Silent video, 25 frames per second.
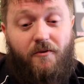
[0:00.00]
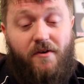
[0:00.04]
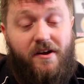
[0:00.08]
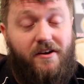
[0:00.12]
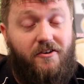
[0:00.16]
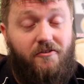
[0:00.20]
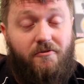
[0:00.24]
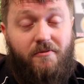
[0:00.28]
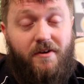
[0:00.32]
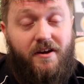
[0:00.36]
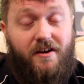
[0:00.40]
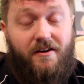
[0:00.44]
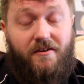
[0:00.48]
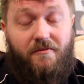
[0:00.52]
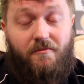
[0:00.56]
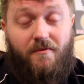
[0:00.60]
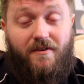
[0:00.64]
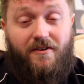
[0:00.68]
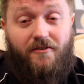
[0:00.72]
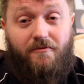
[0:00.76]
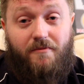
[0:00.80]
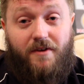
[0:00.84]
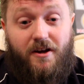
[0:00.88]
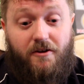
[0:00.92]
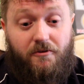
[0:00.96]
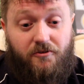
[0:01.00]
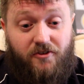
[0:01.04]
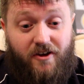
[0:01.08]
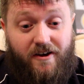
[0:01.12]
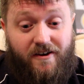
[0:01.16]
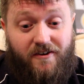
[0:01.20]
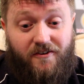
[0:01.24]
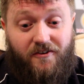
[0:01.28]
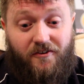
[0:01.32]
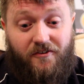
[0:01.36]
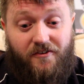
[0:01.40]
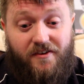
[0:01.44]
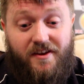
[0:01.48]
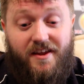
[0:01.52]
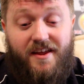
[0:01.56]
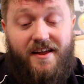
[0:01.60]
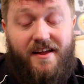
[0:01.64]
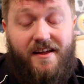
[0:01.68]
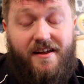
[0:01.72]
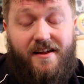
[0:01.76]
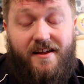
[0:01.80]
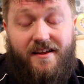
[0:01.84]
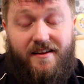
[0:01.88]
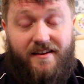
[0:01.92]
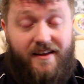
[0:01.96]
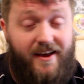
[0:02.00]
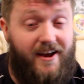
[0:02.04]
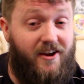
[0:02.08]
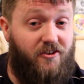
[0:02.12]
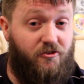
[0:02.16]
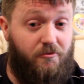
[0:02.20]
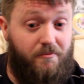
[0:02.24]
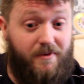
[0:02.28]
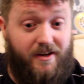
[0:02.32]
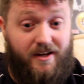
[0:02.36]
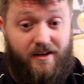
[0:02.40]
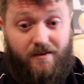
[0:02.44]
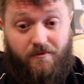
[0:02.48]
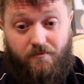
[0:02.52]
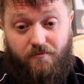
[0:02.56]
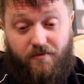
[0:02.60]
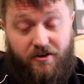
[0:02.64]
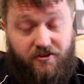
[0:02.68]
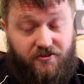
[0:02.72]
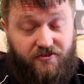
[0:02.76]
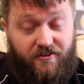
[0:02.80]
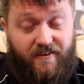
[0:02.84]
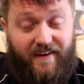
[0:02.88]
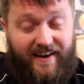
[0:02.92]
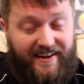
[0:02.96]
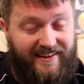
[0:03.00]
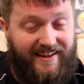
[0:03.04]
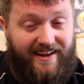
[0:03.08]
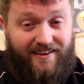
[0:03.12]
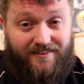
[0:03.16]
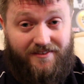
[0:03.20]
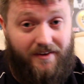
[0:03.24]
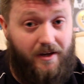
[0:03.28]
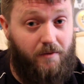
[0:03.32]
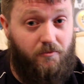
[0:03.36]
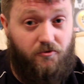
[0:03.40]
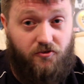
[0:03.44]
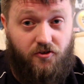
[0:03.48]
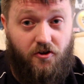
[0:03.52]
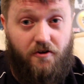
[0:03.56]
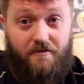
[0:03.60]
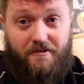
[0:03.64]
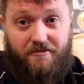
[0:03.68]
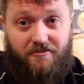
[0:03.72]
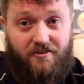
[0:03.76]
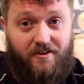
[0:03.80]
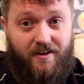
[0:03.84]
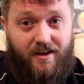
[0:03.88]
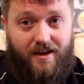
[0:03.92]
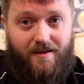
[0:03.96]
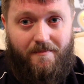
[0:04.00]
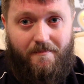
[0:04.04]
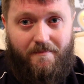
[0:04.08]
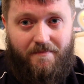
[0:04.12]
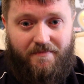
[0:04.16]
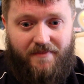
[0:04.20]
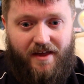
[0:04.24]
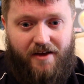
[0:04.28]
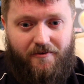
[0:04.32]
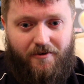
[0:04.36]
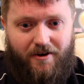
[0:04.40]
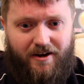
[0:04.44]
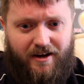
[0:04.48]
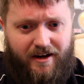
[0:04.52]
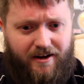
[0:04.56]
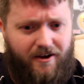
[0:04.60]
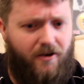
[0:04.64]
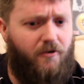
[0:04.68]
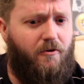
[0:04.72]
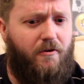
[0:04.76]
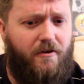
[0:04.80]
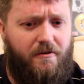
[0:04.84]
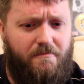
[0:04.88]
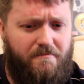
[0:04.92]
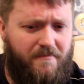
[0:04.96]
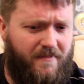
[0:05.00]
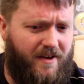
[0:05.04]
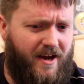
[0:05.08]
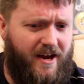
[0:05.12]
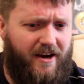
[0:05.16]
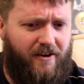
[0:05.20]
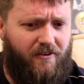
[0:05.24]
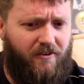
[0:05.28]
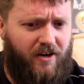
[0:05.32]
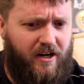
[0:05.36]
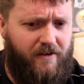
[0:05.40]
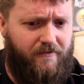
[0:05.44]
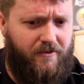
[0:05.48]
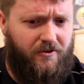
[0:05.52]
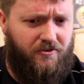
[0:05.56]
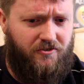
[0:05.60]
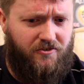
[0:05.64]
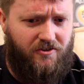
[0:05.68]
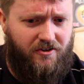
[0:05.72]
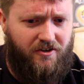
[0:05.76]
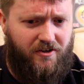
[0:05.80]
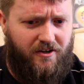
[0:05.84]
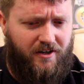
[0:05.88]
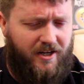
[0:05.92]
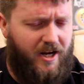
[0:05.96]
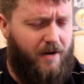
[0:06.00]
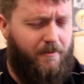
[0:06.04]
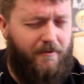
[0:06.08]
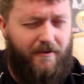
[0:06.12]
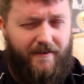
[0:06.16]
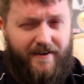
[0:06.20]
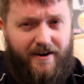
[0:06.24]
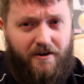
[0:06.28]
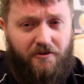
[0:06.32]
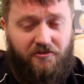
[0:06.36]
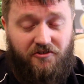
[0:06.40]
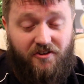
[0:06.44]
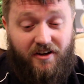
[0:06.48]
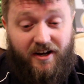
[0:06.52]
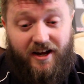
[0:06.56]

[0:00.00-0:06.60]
When do we know what's going on? Hazelmere recited that same story to them. They went, oh, hang on, give us a couple of hours.